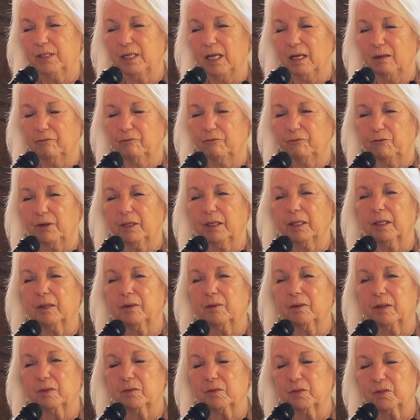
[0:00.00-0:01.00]
A
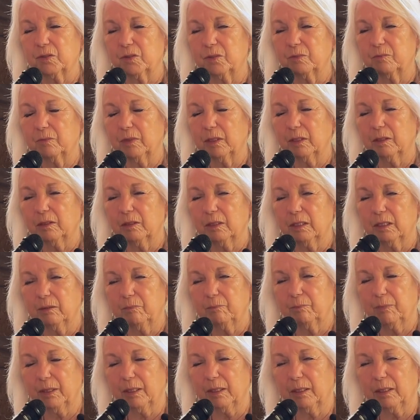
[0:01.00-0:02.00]
friend that's in
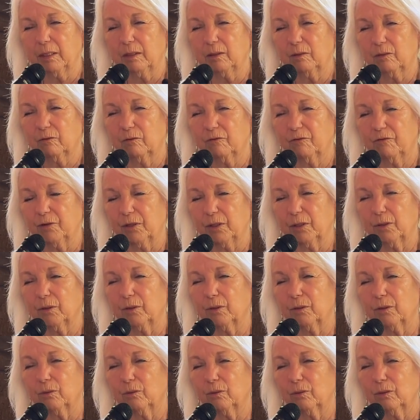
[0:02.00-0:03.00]
deep pain or
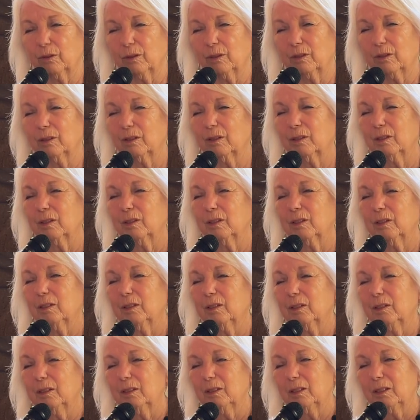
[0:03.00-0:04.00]
fear, or
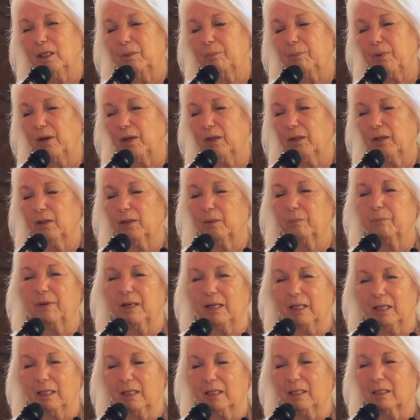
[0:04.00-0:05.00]
a part of the
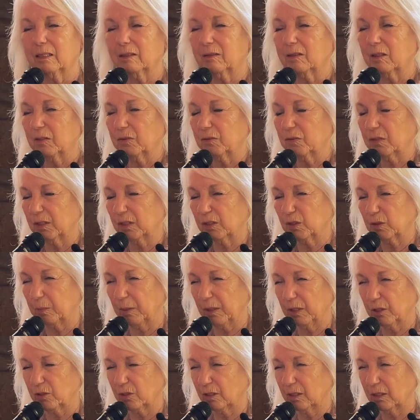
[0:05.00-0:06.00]
planet that's
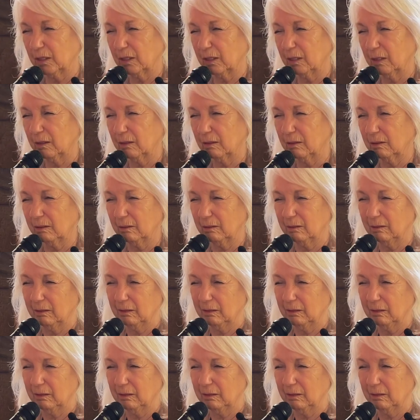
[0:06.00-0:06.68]
especially in